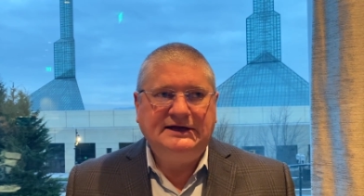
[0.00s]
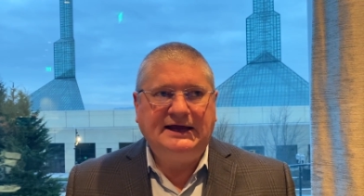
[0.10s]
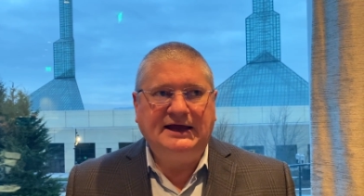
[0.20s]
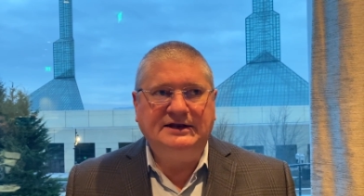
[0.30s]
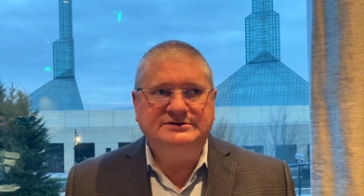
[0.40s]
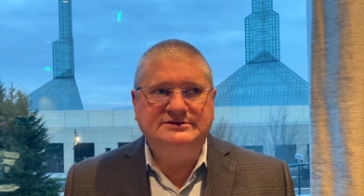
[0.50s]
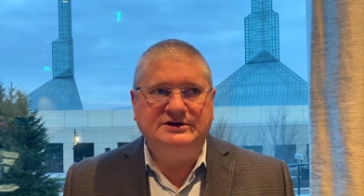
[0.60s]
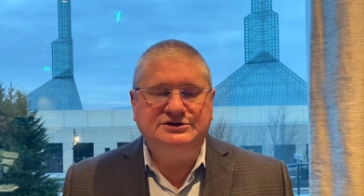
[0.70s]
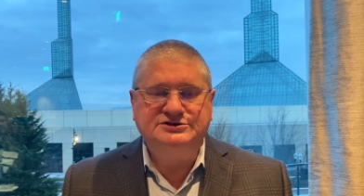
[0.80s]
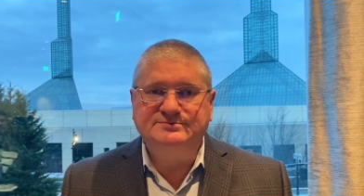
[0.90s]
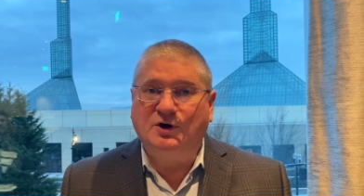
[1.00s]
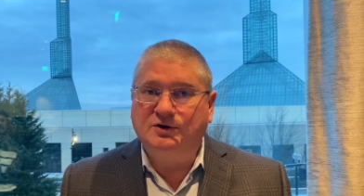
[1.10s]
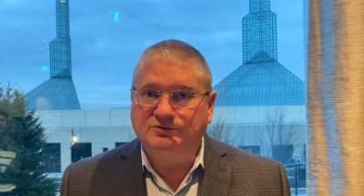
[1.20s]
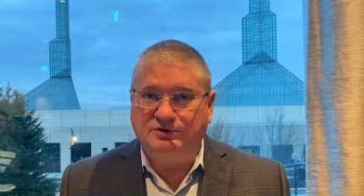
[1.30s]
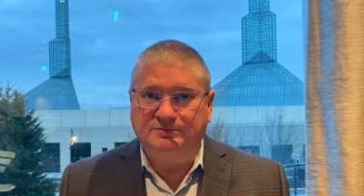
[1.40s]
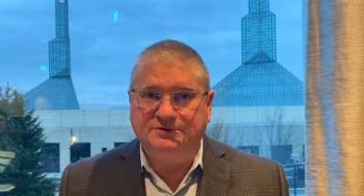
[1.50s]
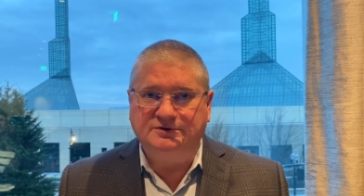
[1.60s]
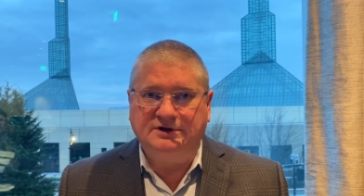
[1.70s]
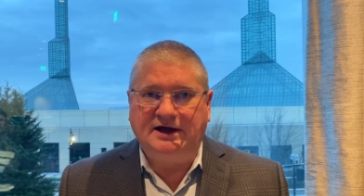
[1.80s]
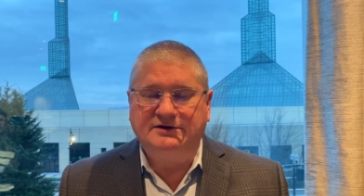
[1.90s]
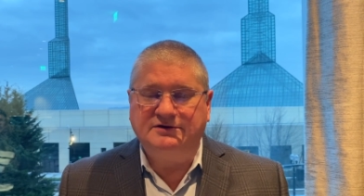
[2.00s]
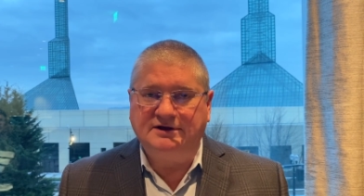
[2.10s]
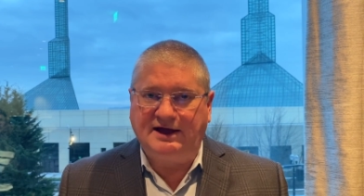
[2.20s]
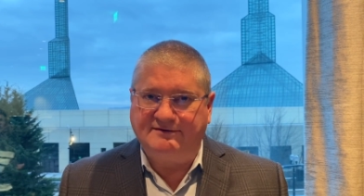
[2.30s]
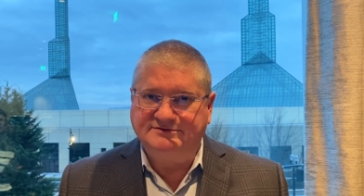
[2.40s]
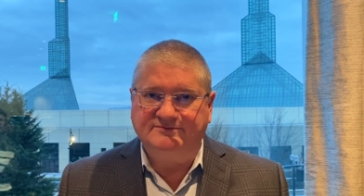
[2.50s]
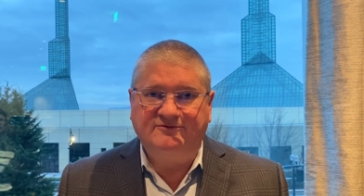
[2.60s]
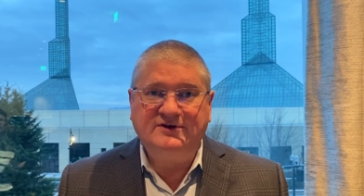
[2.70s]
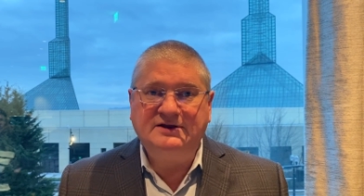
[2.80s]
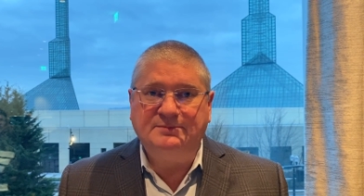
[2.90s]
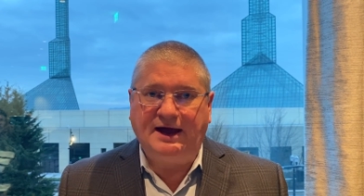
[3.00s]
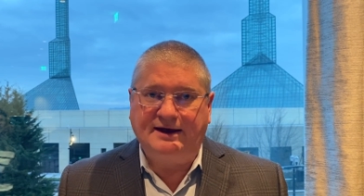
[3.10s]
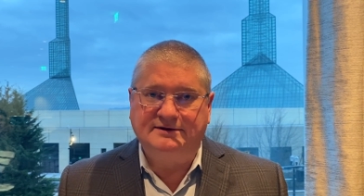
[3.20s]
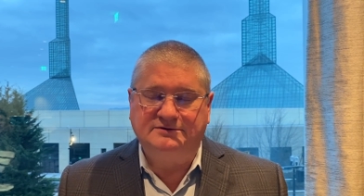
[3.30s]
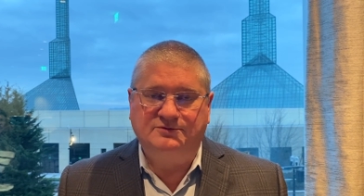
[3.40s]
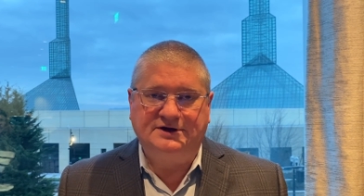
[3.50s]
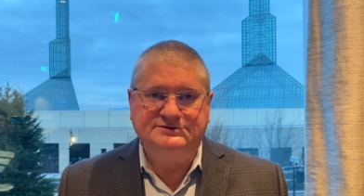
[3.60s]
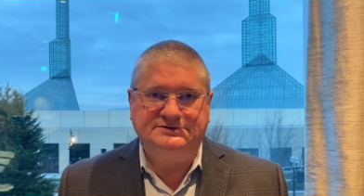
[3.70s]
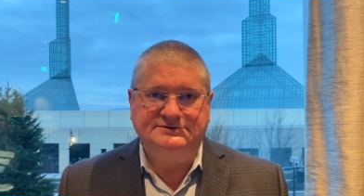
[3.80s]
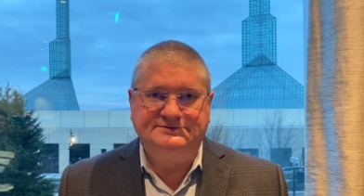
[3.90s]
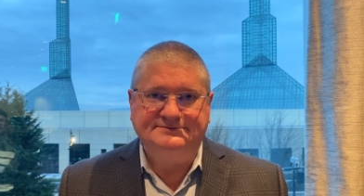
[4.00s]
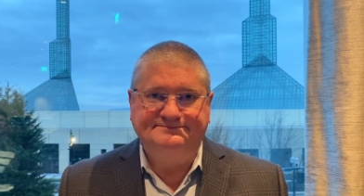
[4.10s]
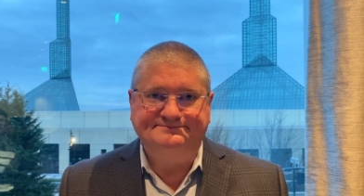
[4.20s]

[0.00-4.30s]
and it's a small group to allow you to have some feedback and questions.